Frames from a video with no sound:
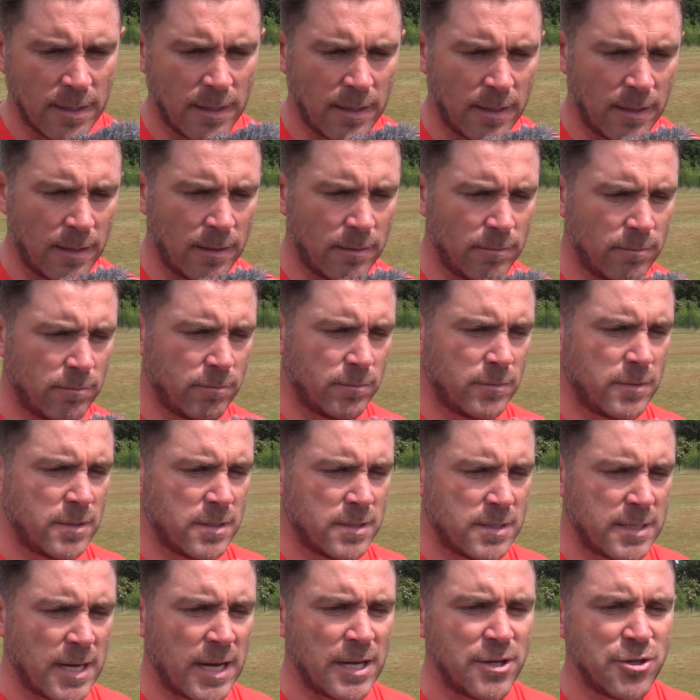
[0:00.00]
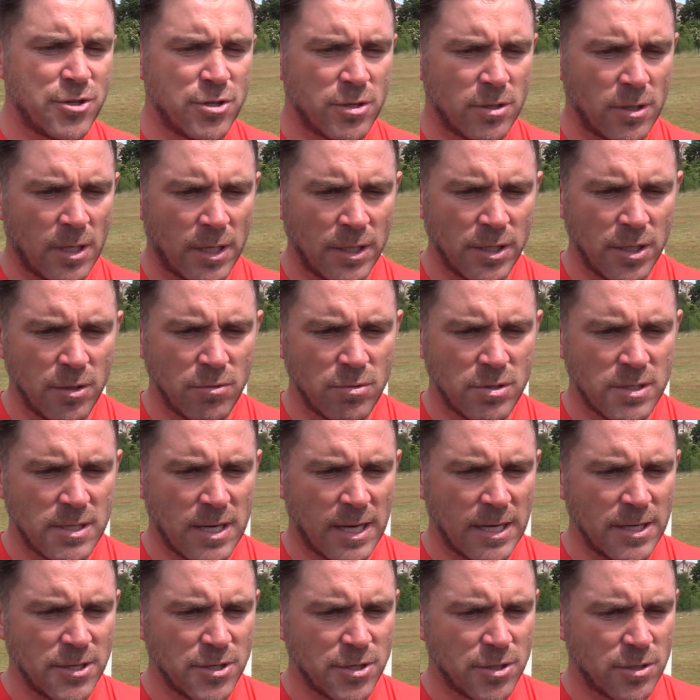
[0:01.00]
uh, Stash, I knew
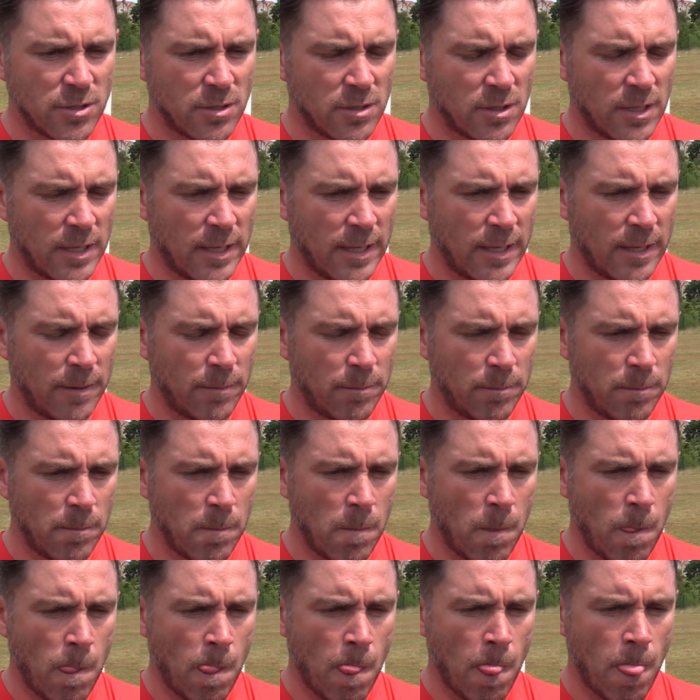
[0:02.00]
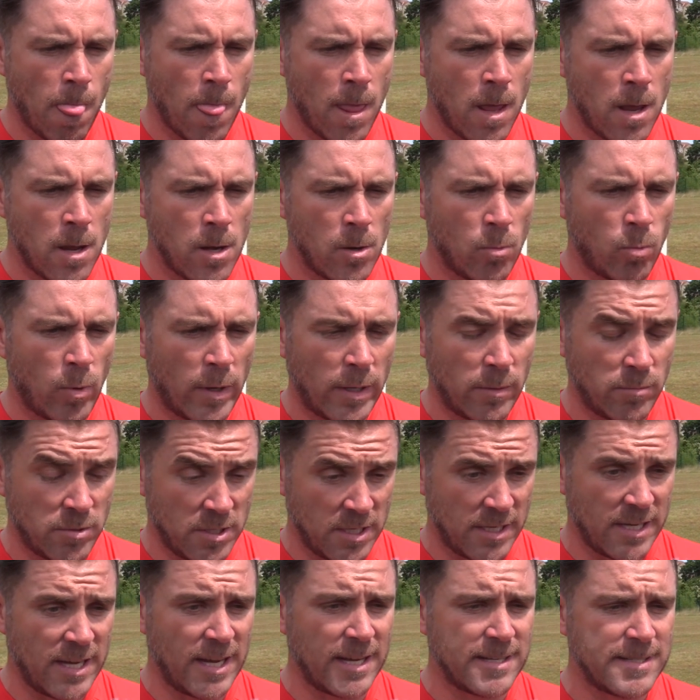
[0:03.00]
Stash um, when he was
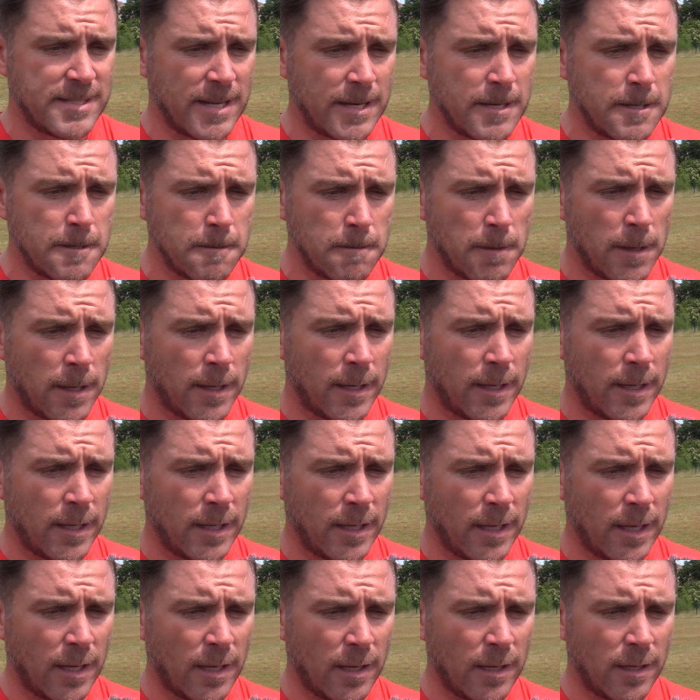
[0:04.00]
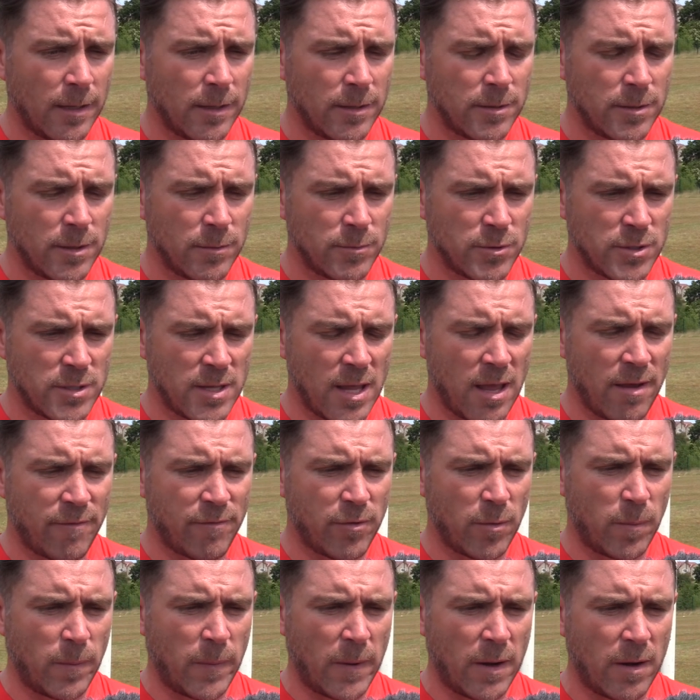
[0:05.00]
at Gateshead. Uh, he was there
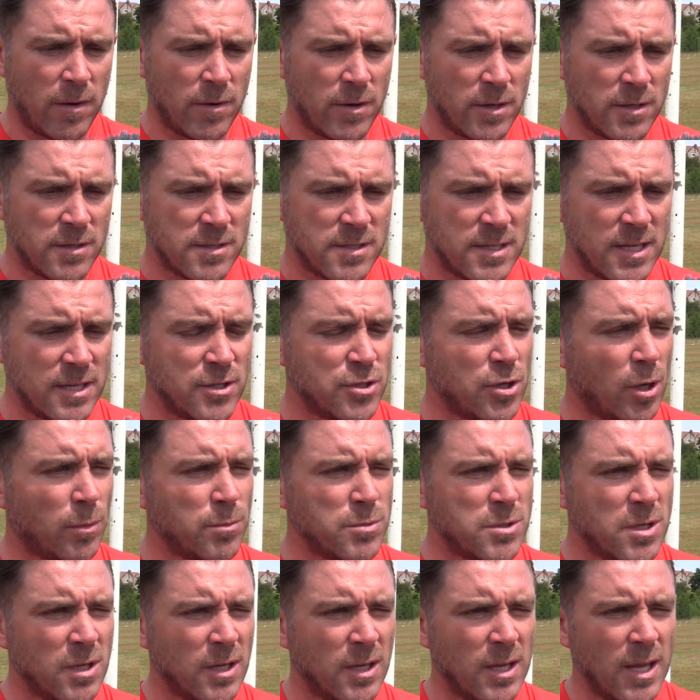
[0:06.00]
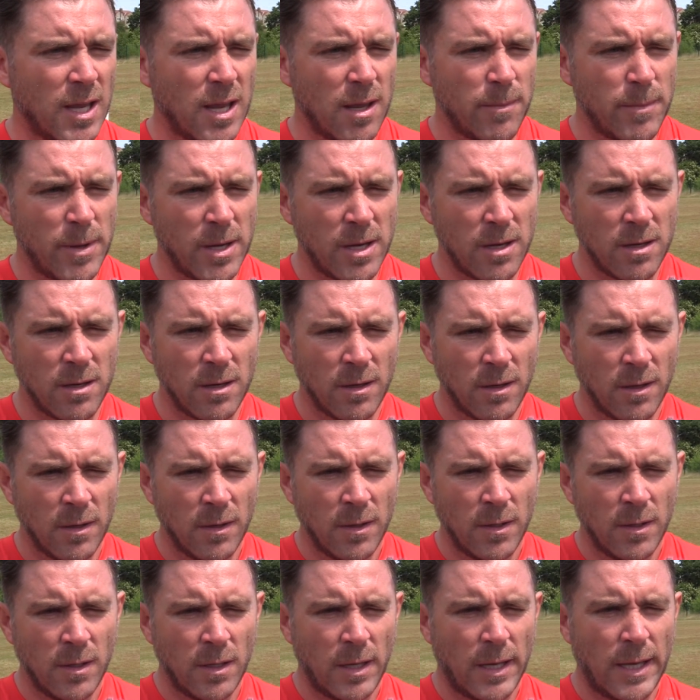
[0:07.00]
for a period, and Steve Thompson came in
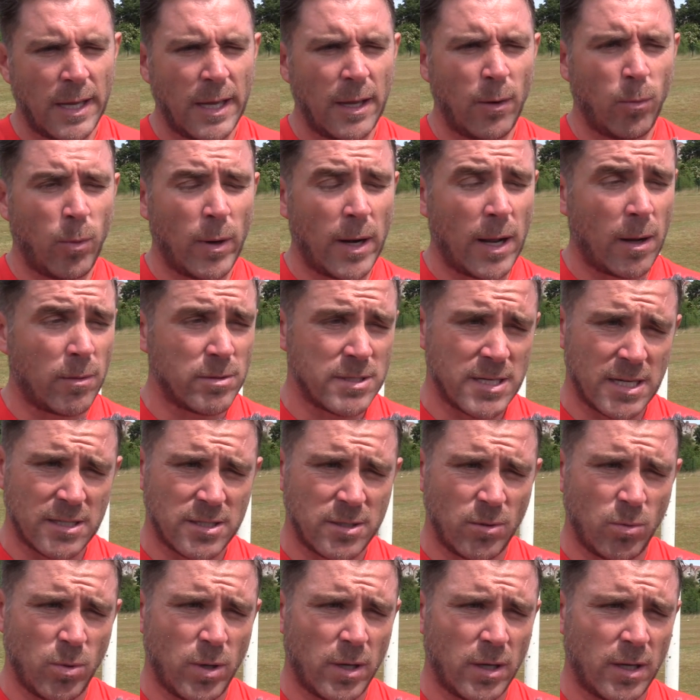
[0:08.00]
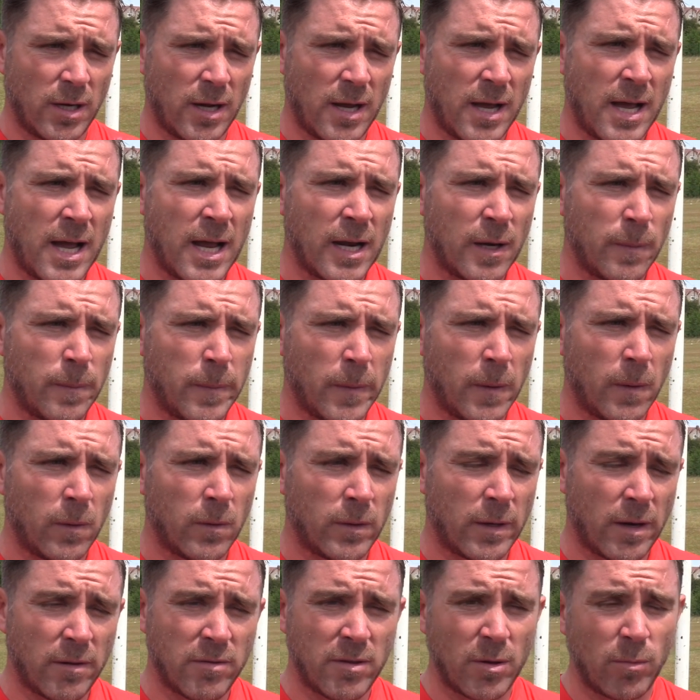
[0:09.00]
uh, when I was actually working at Hartlepool,
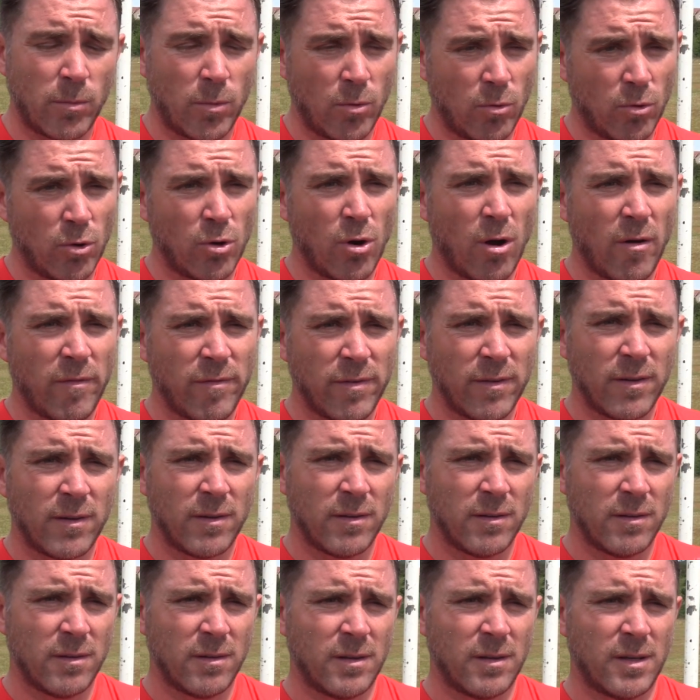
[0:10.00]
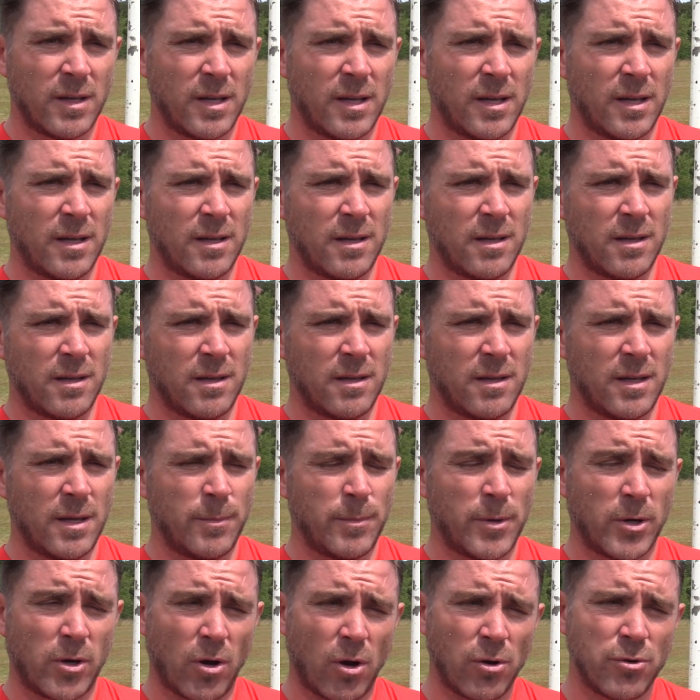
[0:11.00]
and I think we were going to offer uh,
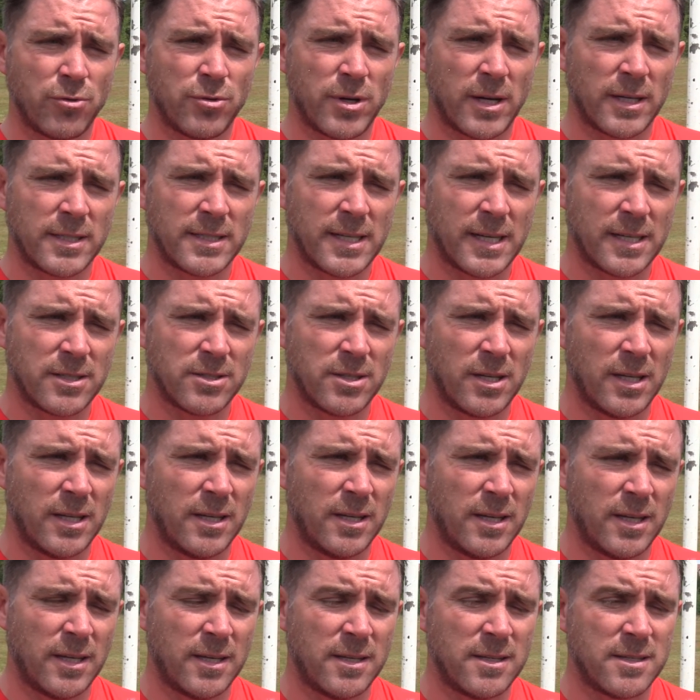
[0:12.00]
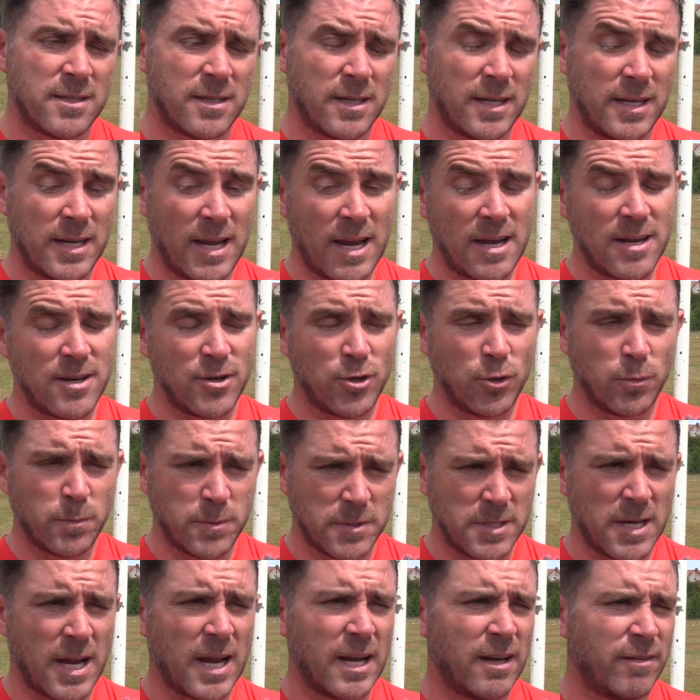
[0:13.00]
him a contract actually, and he ended up
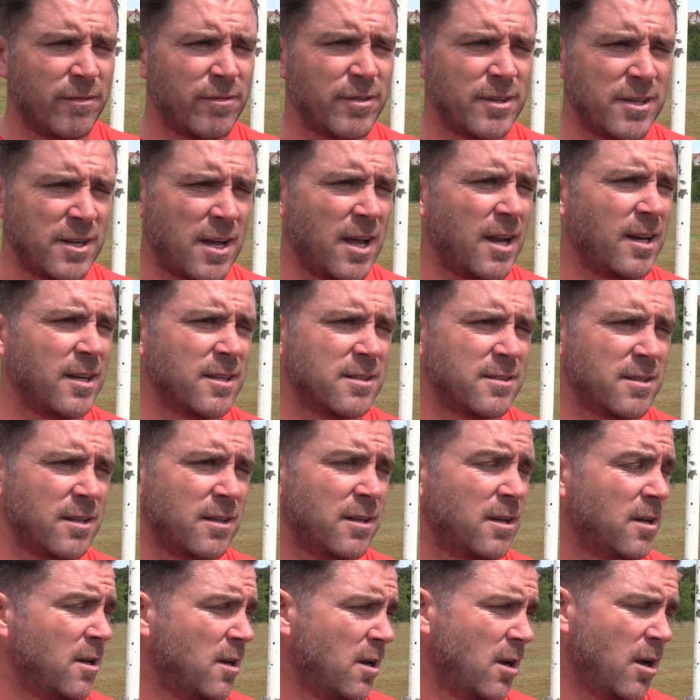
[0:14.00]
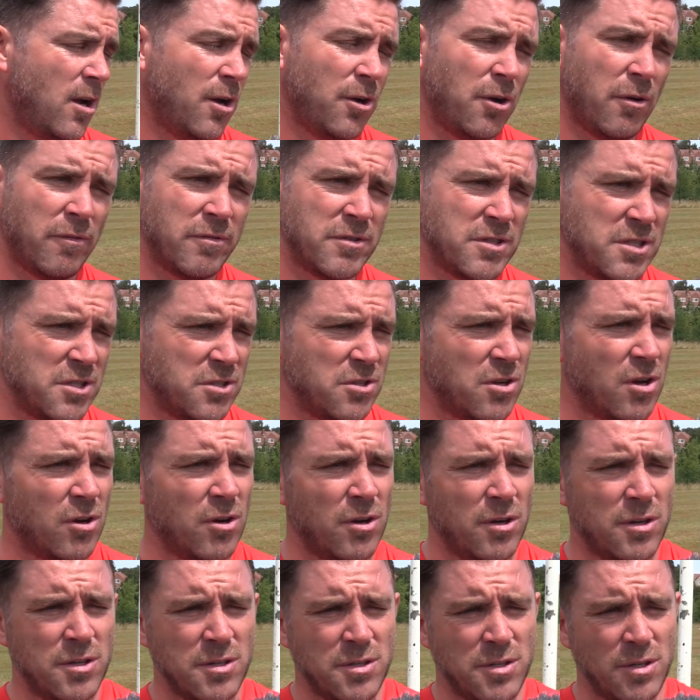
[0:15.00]
signing for Darlington, and obviously he's gone
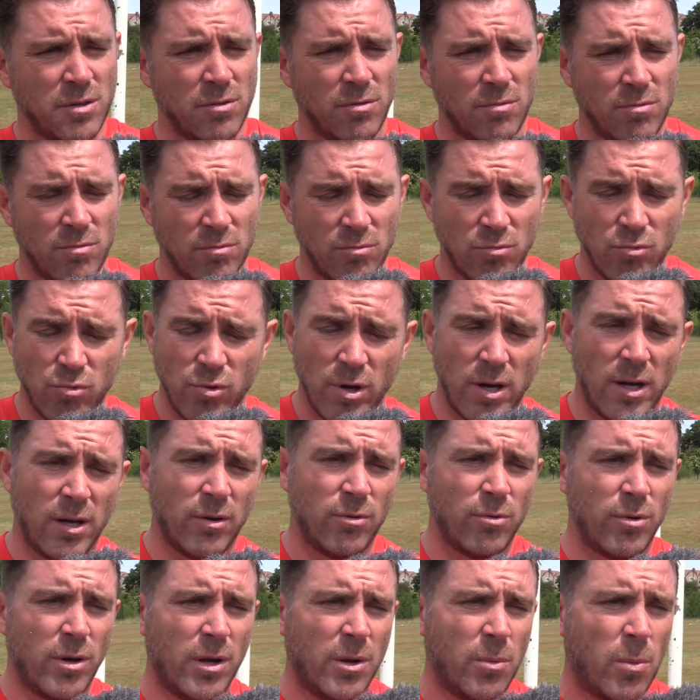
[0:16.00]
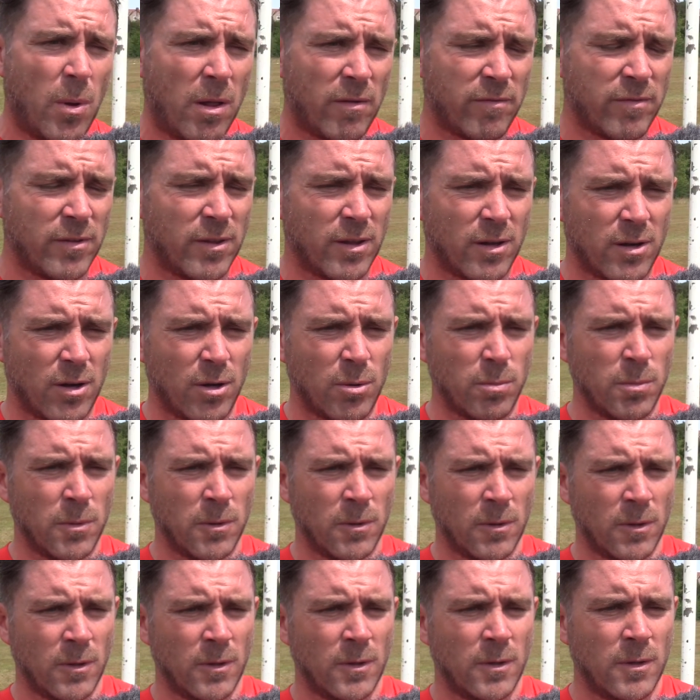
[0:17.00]
on to do really, really well for the club.
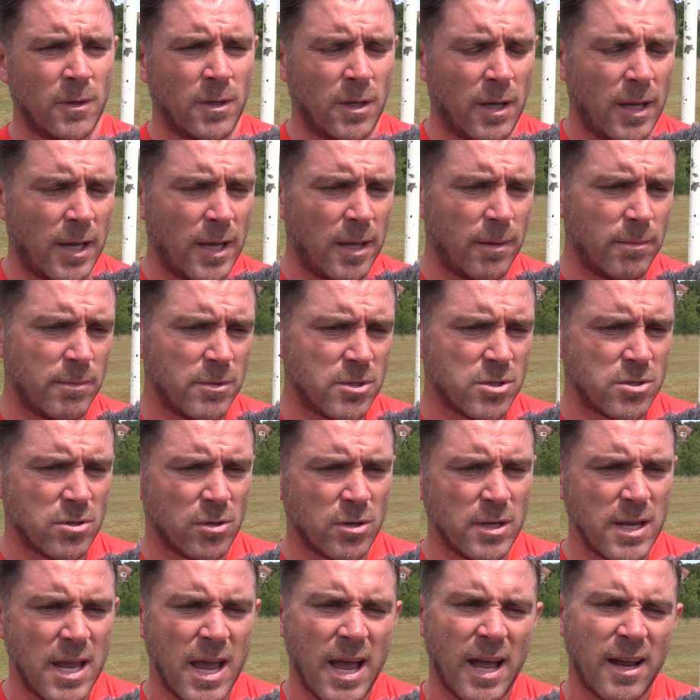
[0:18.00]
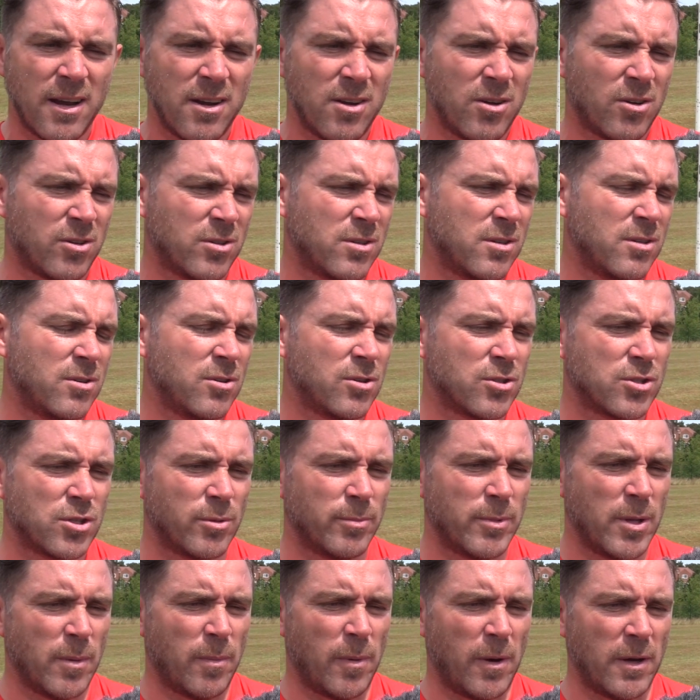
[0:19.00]
Um, so yeah, I know know
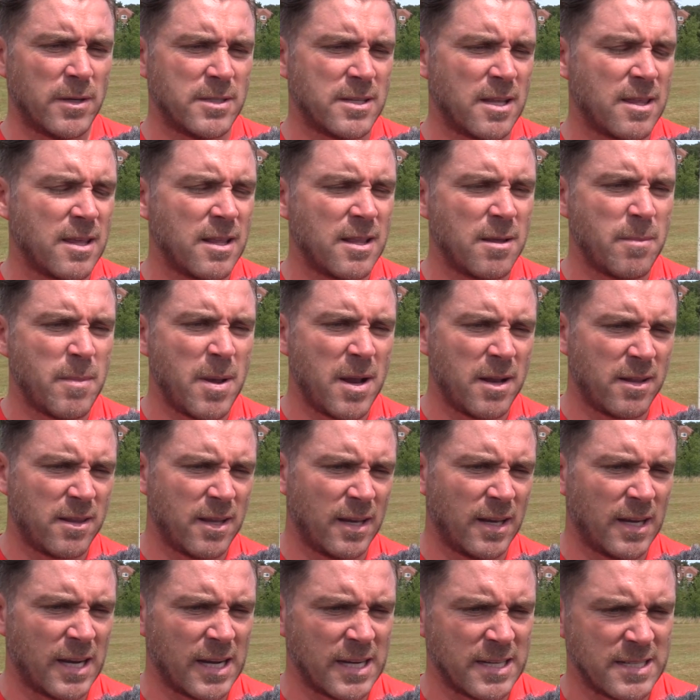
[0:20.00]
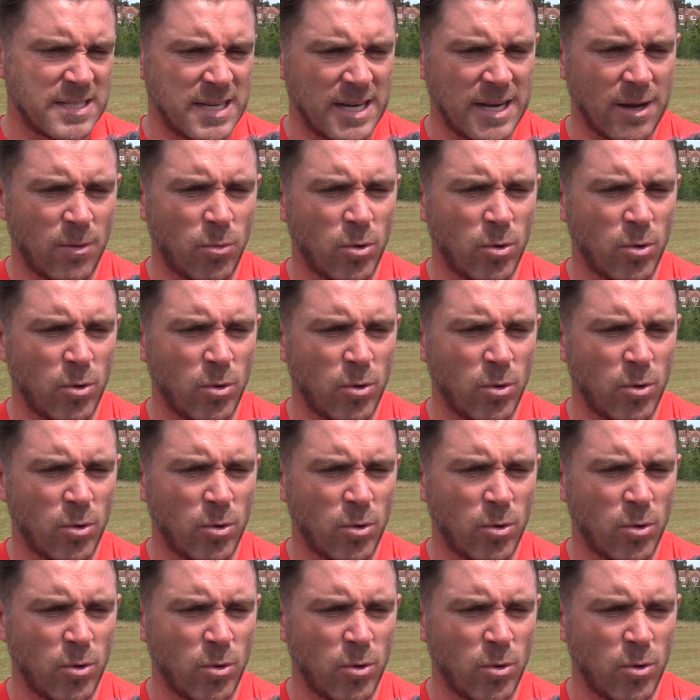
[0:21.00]
some of the boys. I think the main thing, like I said, I